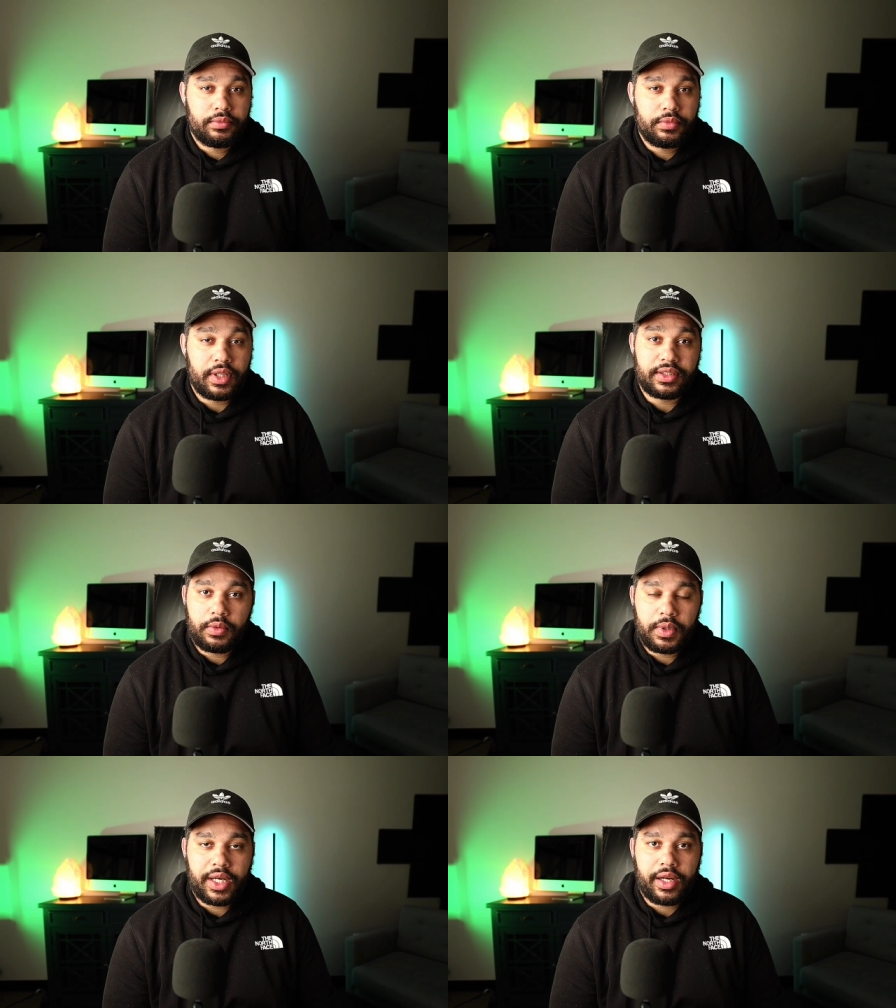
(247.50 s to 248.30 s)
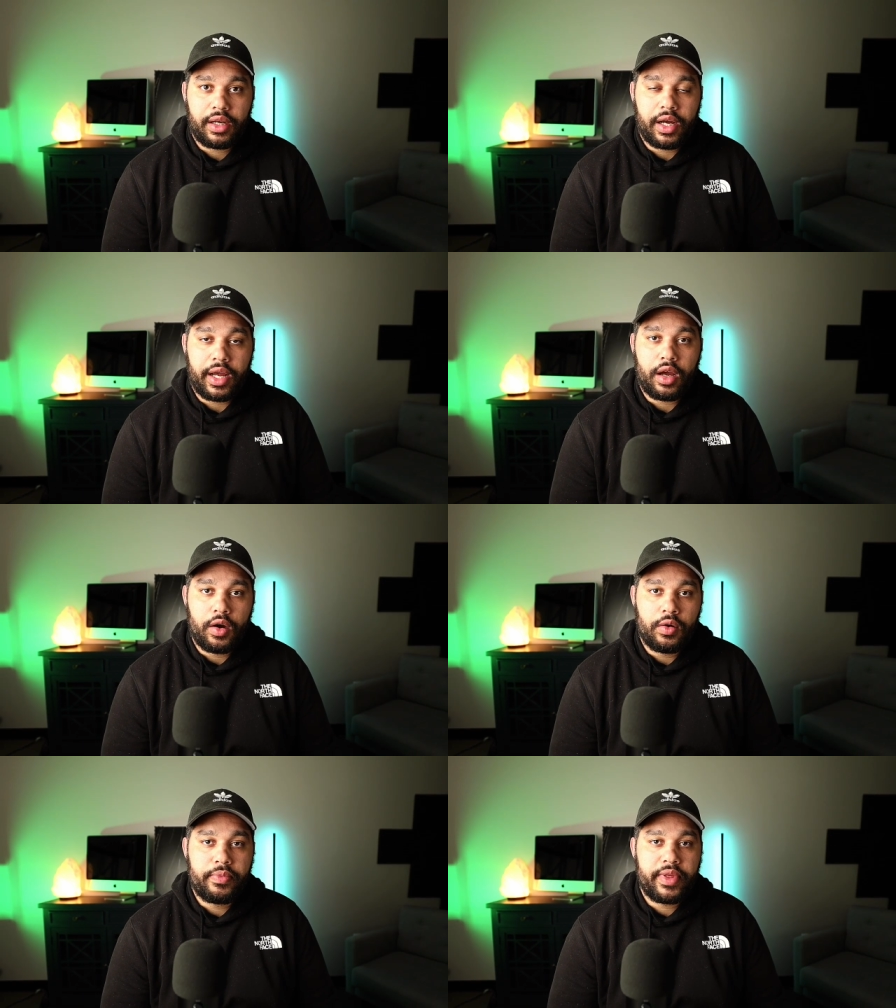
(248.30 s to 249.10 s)
that's all we got. I
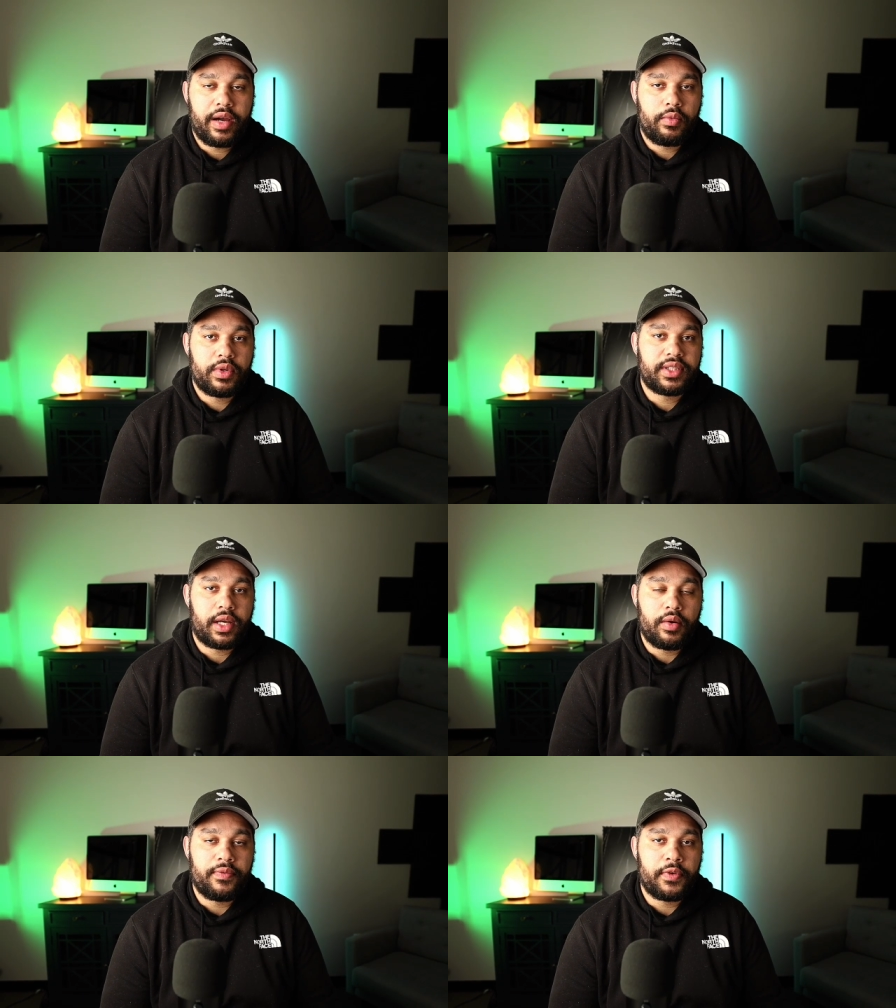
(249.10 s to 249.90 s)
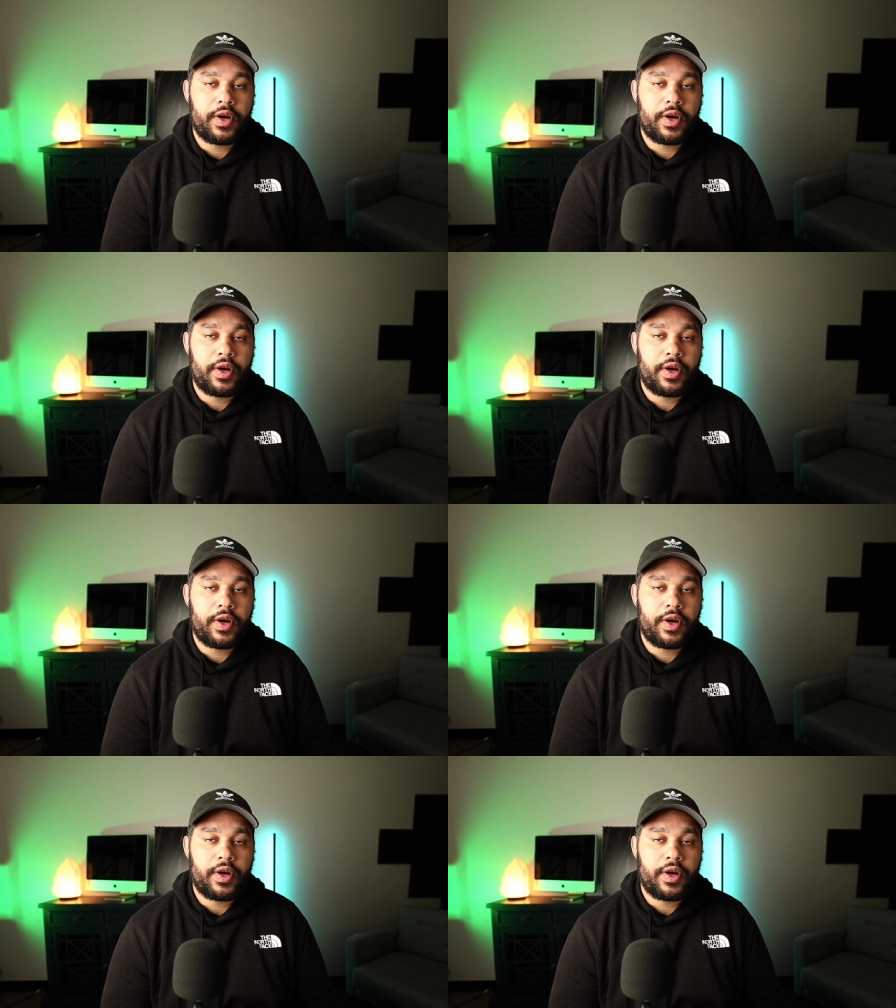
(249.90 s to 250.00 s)
hope that was helpful.